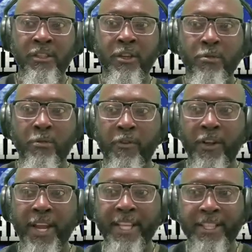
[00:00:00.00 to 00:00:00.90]
do you
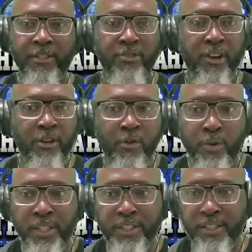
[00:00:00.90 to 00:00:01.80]
feel like this right here
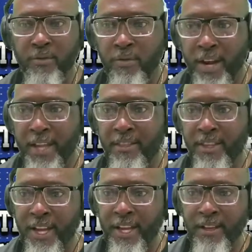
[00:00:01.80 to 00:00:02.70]
was the right
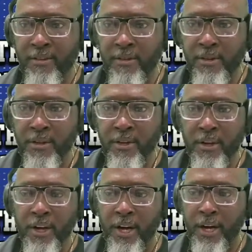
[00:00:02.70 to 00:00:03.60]
thing
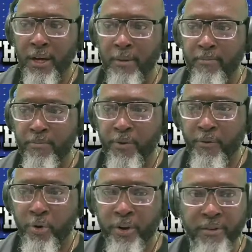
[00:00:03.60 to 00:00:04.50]
um,
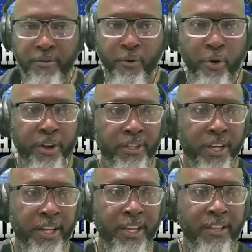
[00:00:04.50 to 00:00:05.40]
for for
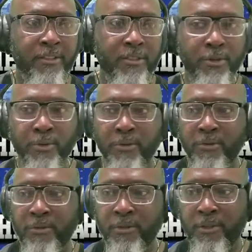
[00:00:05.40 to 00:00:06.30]
Kentucky to
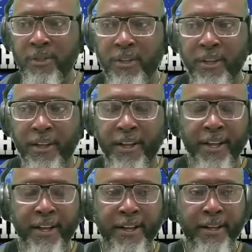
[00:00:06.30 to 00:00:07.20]
do?
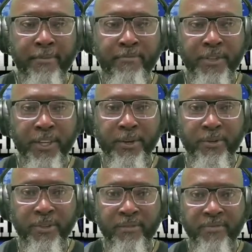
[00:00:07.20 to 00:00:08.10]
Uh, you
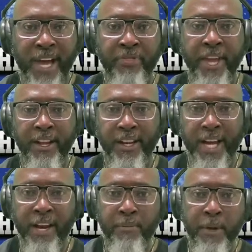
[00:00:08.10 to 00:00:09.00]
know, I think a
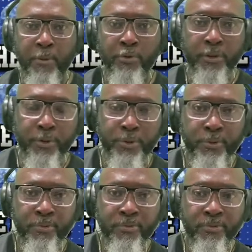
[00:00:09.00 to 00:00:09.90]
lot of people
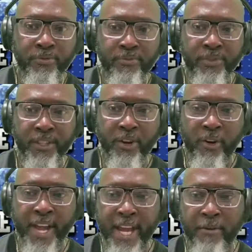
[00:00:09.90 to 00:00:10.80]
knew
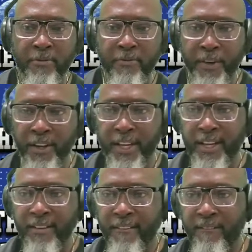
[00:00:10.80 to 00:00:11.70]
or had a
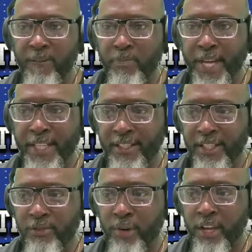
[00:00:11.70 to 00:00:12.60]
feeling that
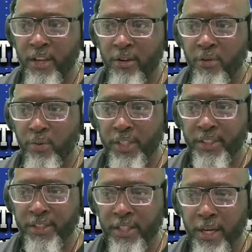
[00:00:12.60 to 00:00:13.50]
this right here
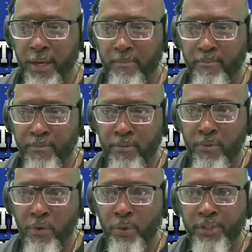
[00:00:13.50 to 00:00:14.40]
was um,
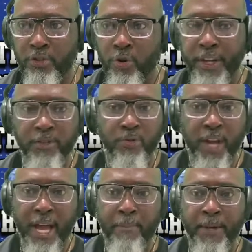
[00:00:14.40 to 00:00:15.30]
was going to
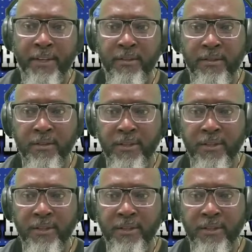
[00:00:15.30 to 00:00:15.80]
happen.